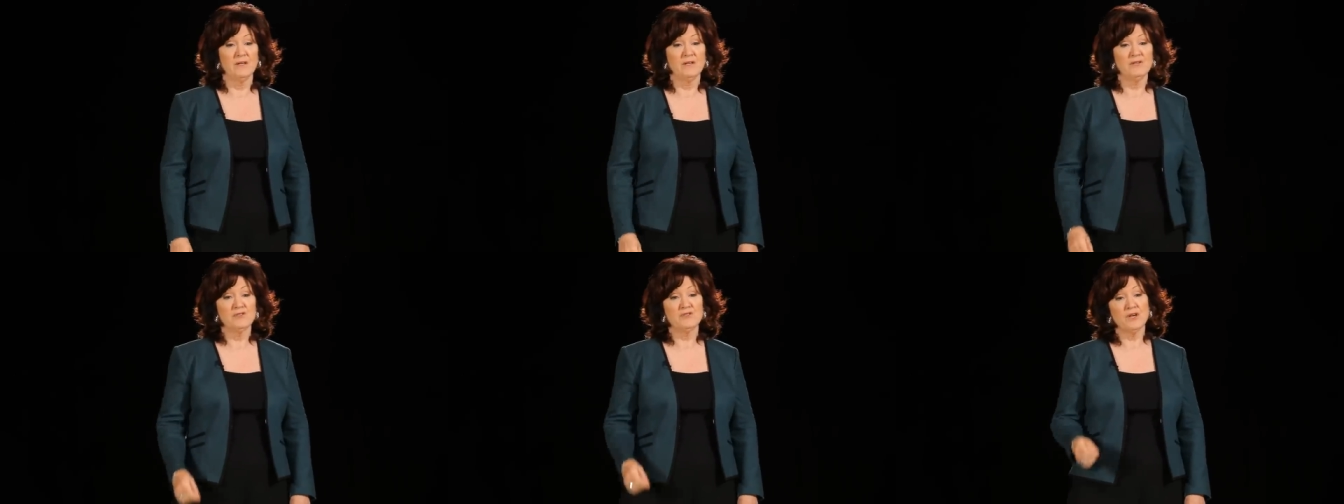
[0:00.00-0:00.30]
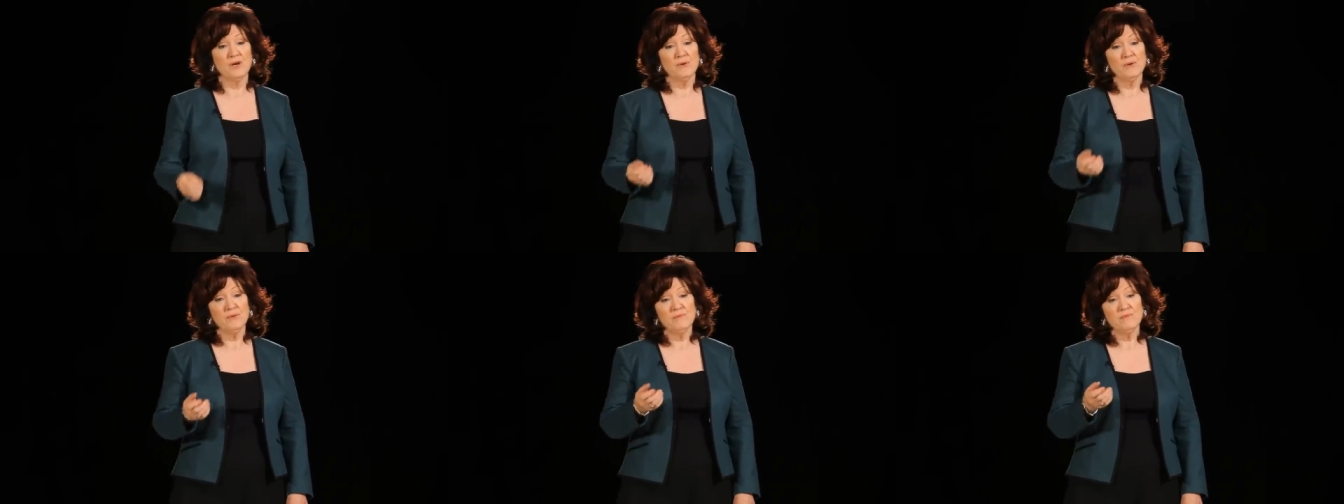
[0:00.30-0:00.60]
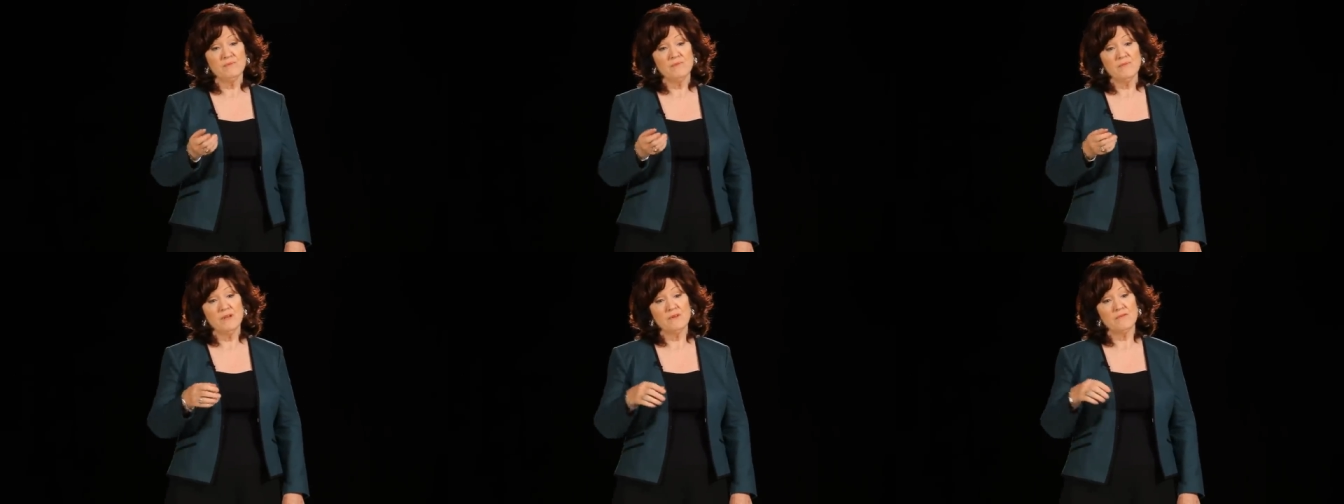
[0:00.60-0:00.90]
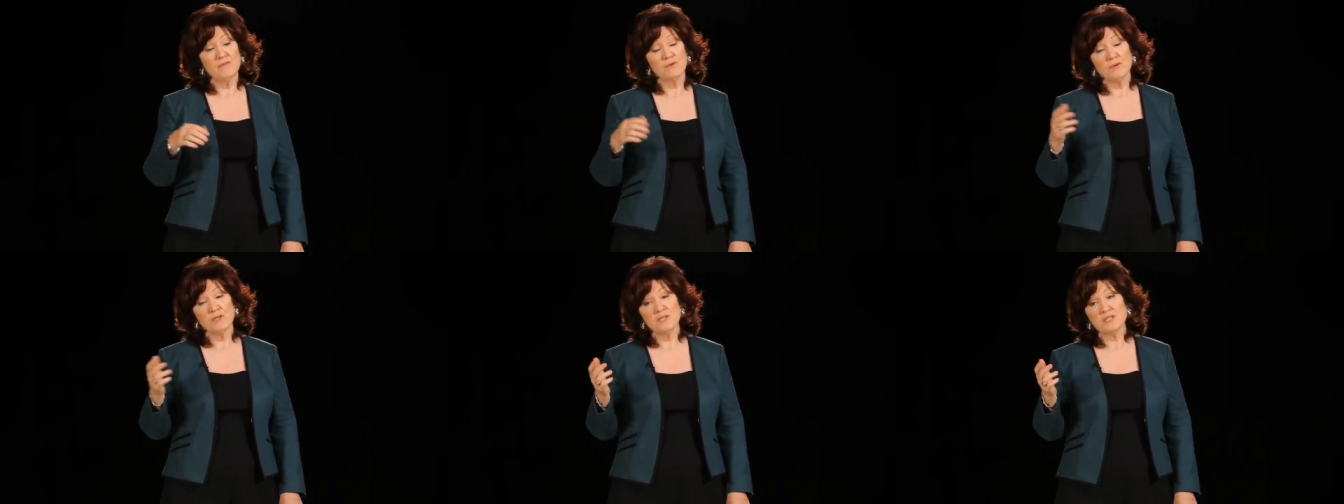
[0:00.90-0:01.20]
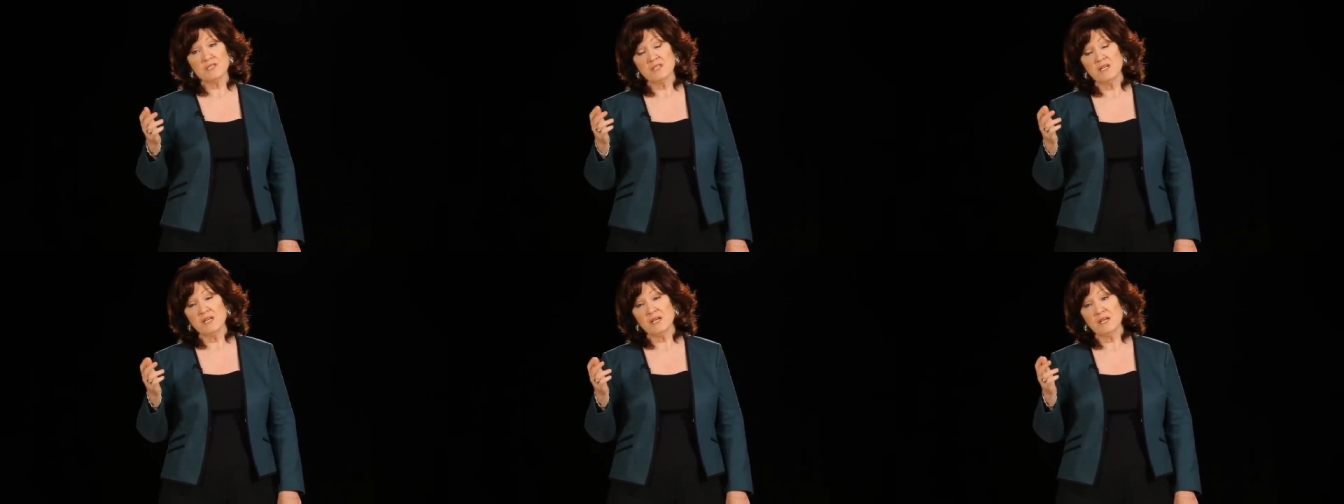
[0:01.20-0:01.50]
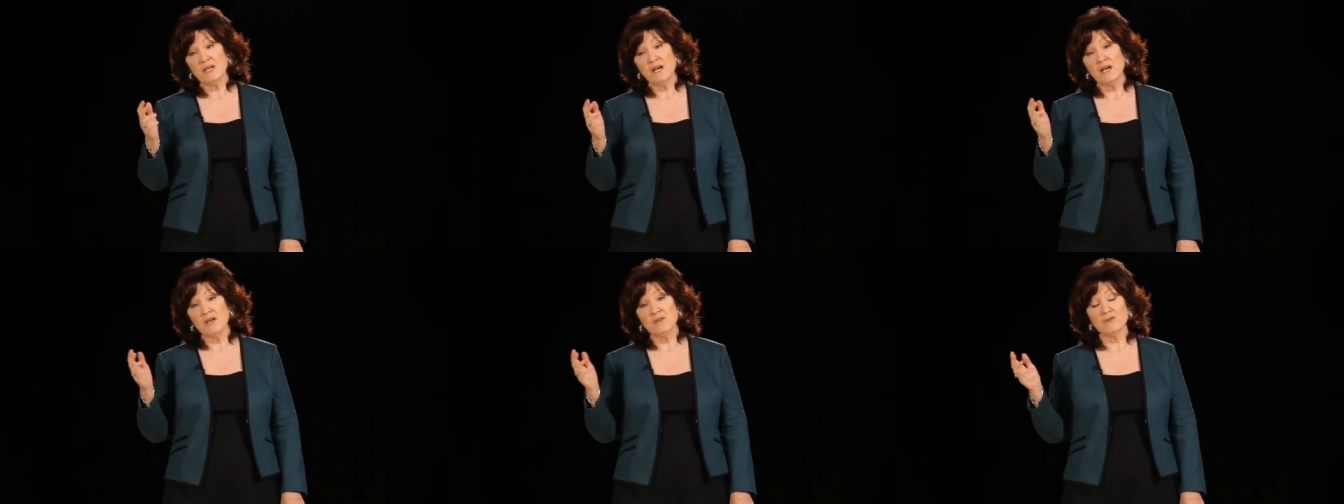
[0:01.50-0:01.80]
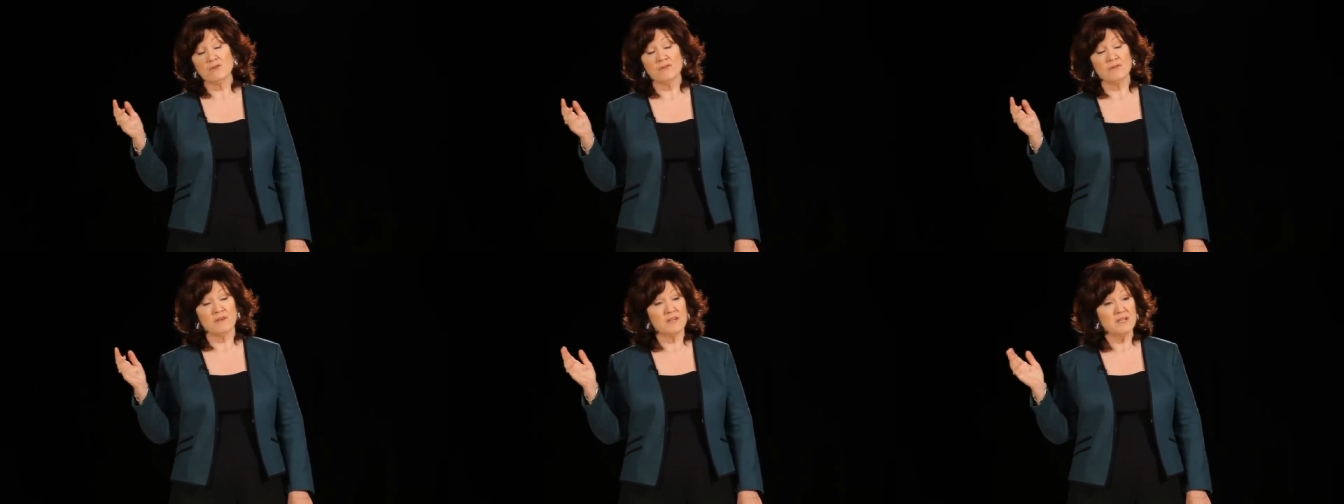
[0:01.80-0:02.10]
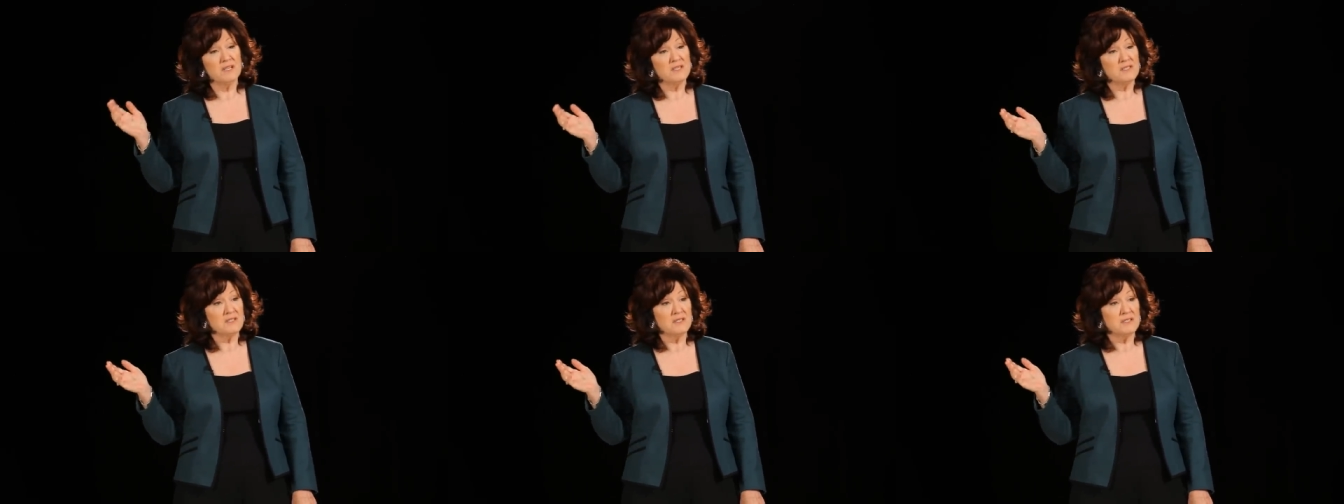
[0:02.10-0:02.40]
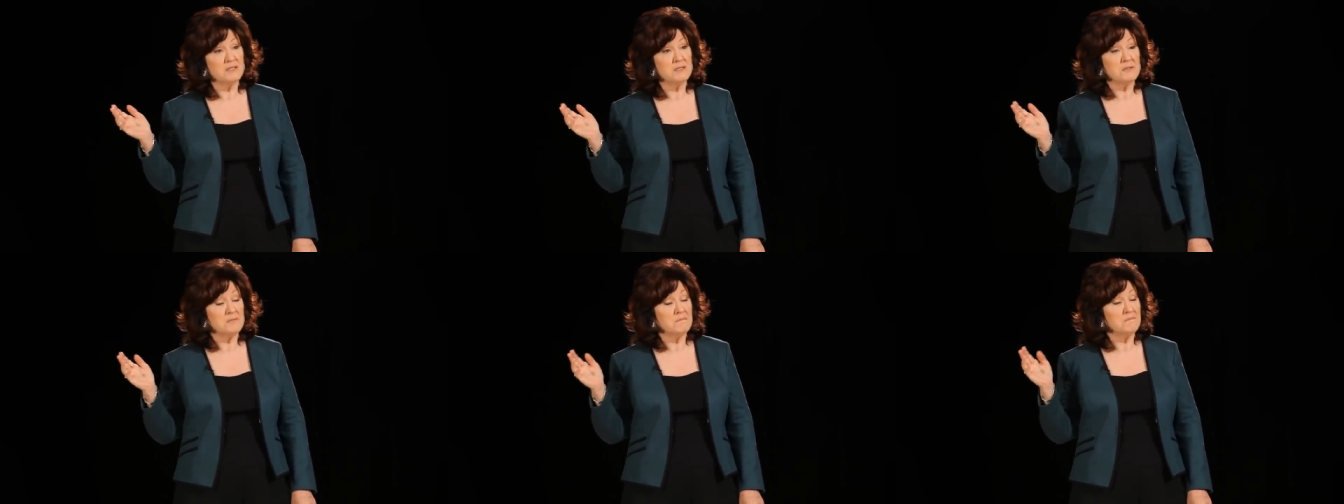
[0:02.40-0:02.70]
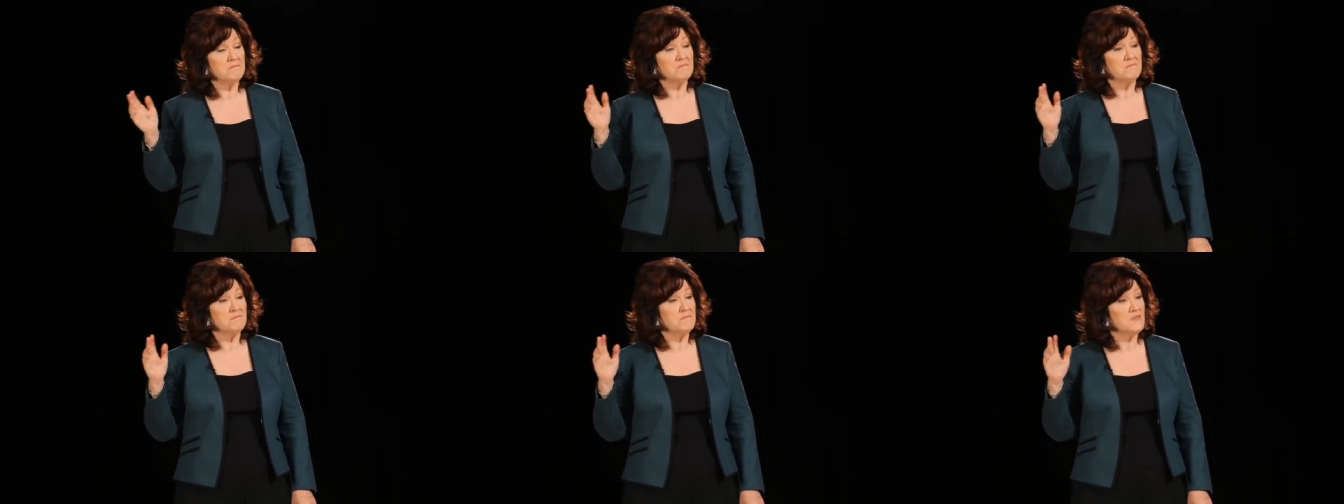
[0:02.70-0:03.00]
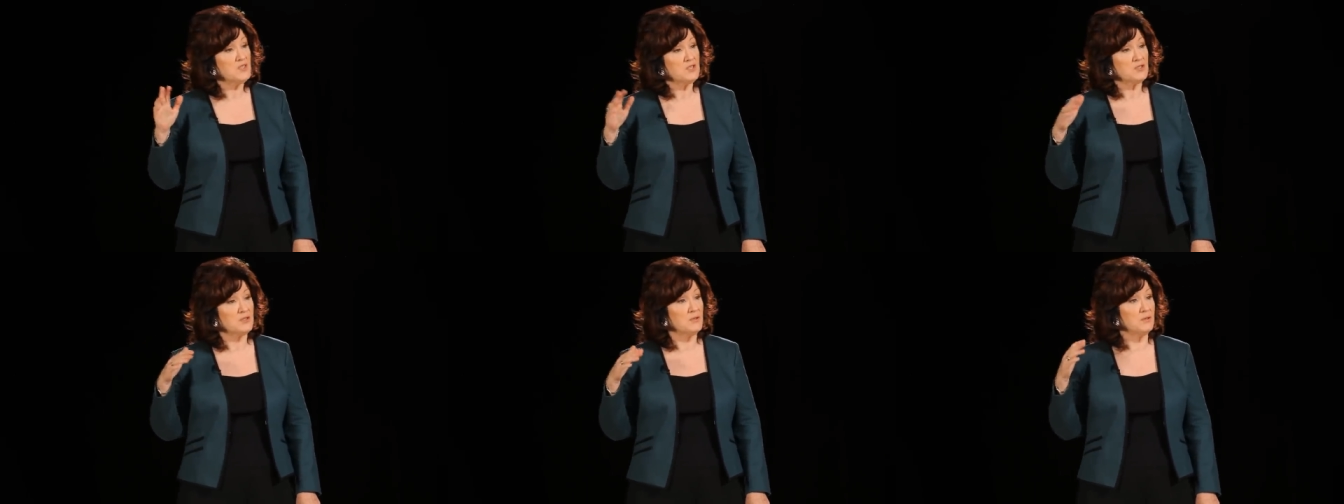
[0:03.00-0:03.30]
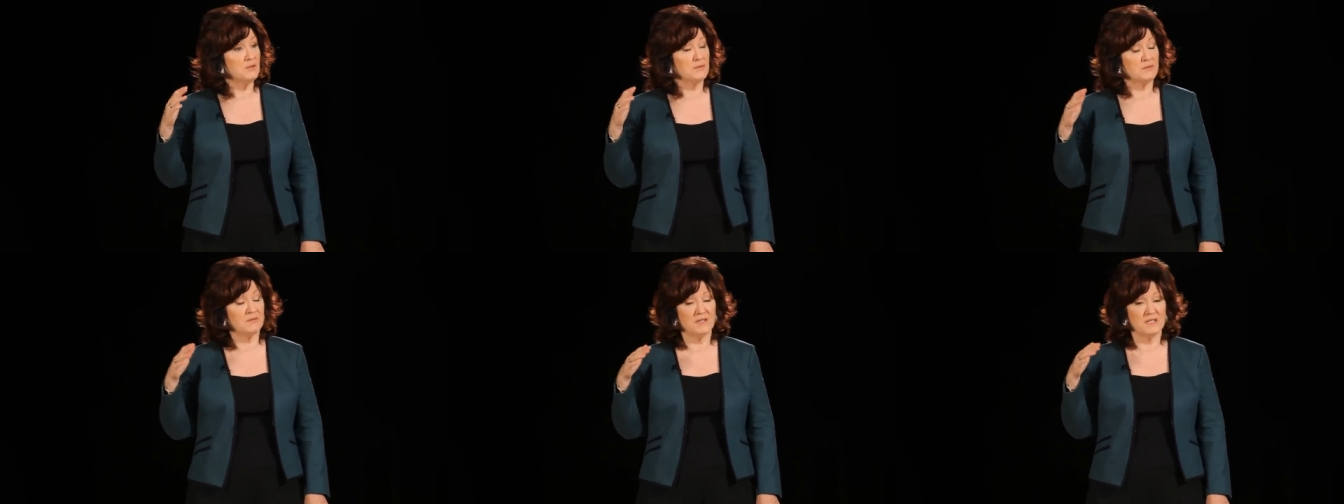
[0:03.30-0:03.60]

So if you're listening and you're a lizard, this talk